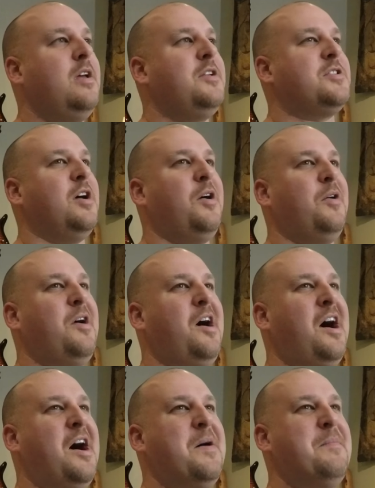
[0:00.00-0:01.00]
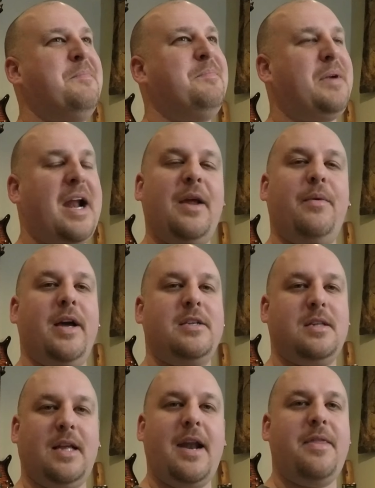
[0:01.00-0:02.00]
So, but
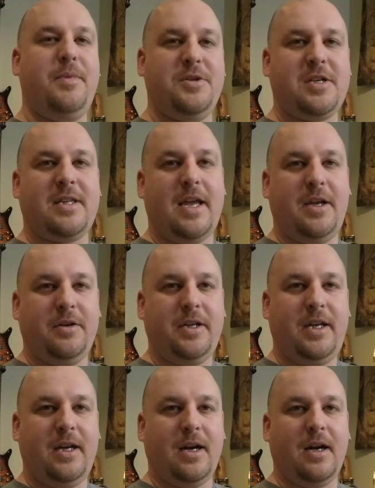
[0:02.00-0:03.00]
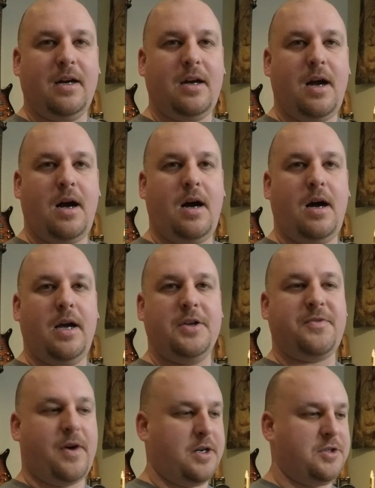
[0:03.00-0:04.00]
anyways, a lot of the music that you'll hear,
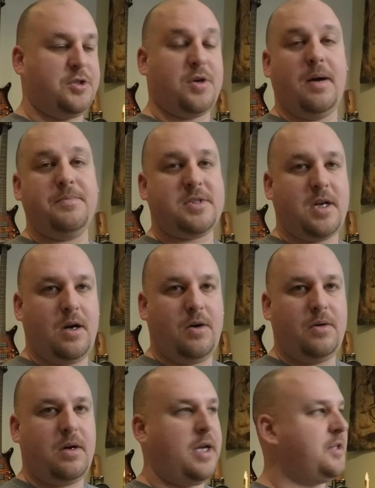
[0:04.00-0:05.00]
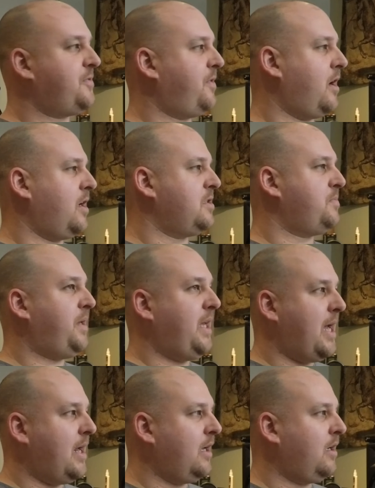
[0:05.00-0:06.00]
as far as drums go, as far as
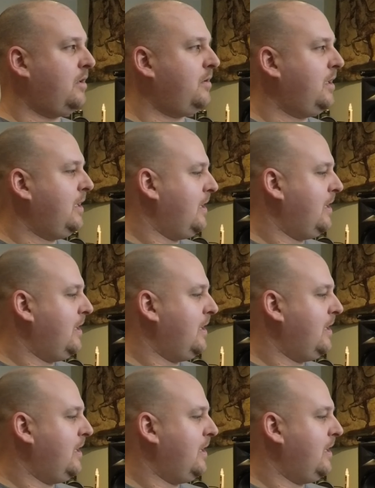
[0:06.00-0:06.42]
piano,